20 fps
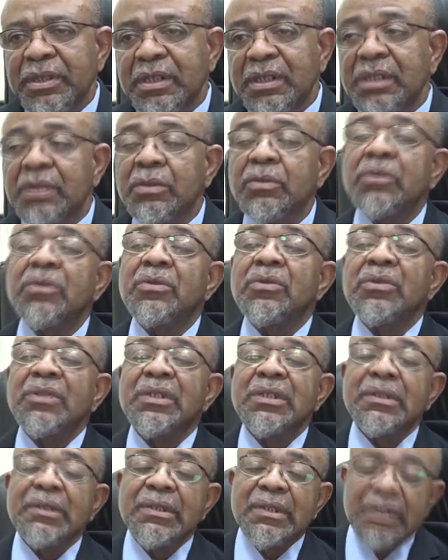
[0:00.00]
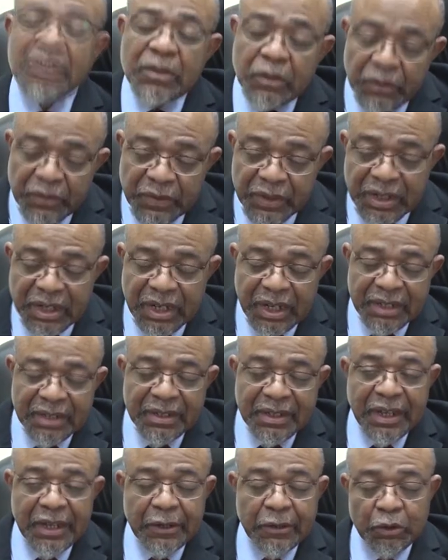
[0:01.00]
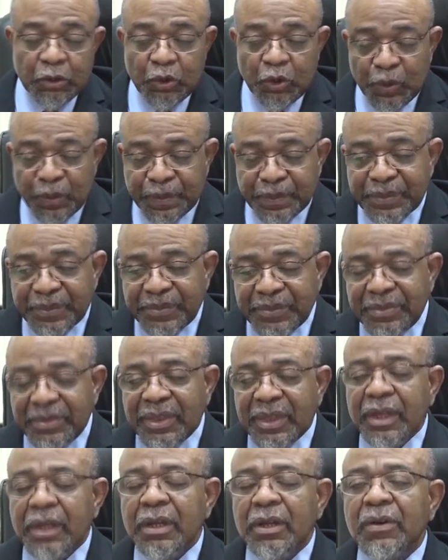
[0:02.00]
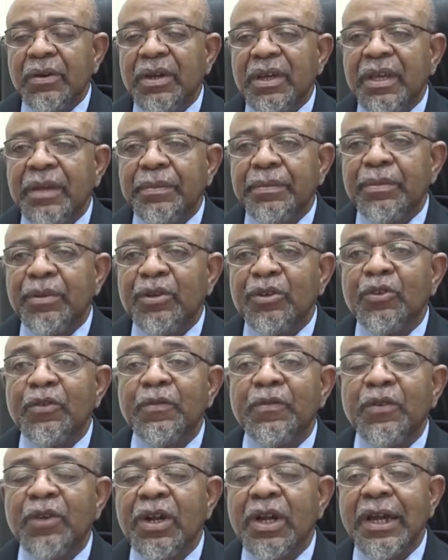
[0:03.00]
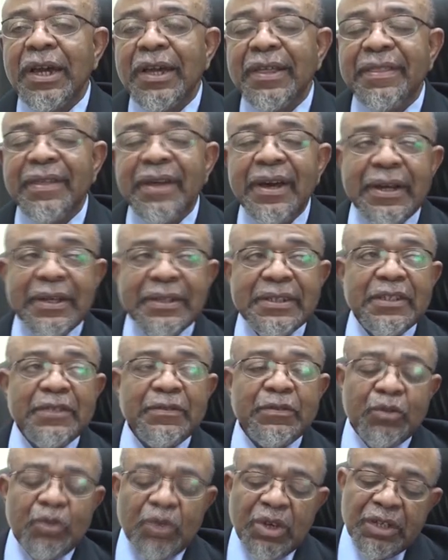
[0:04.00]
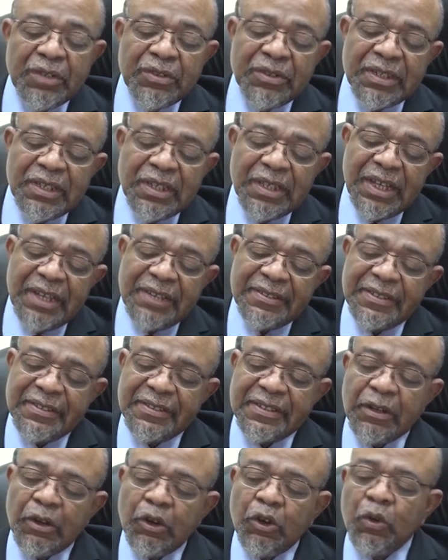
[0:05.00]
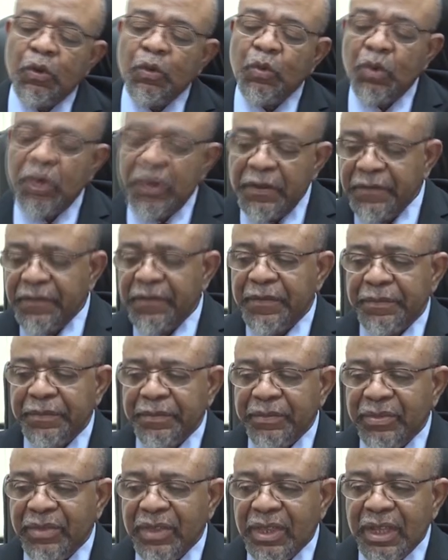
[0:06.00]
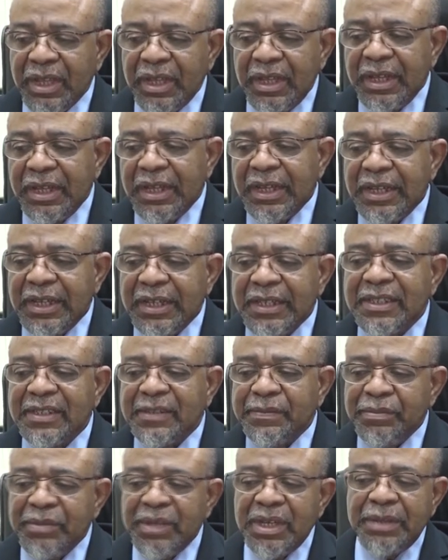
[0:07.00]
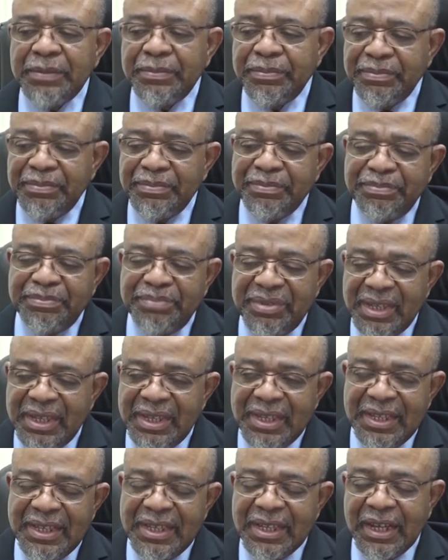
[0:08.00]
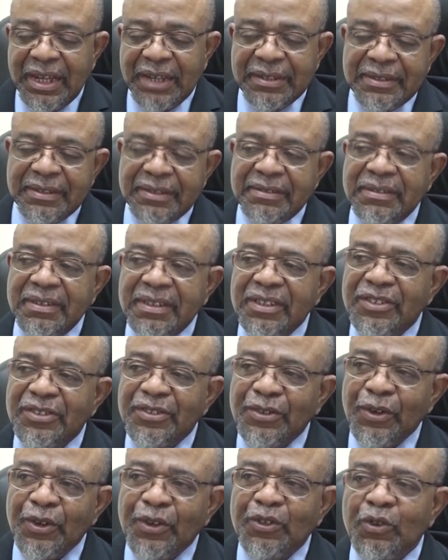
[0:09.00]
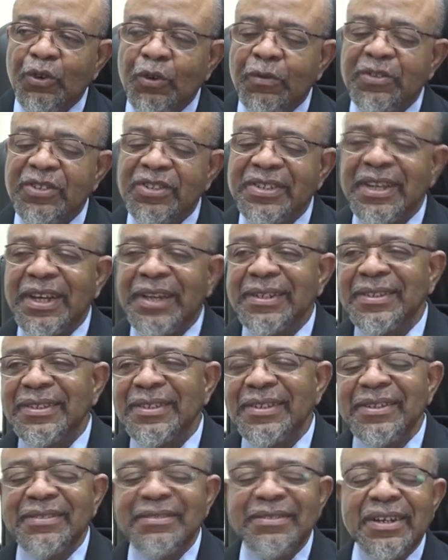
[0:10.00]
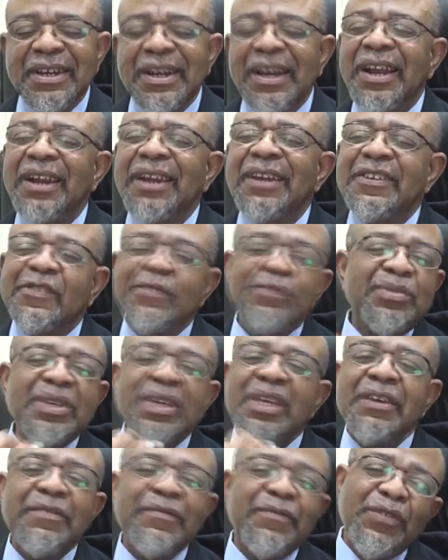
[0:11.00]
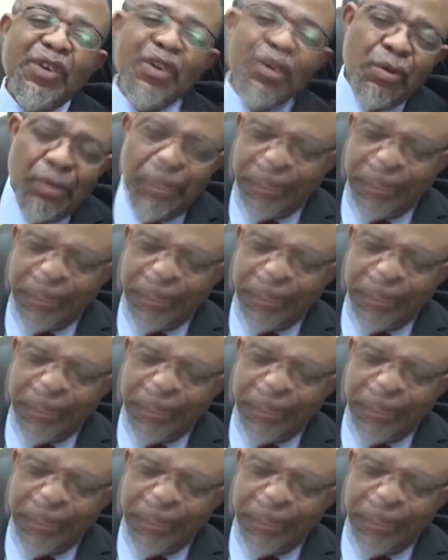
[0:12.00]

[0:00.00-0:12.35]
due to the new variant, I don't know. Okay, but don't forget that even when you say there's a second wave, it may be as a result of certain reckless behavior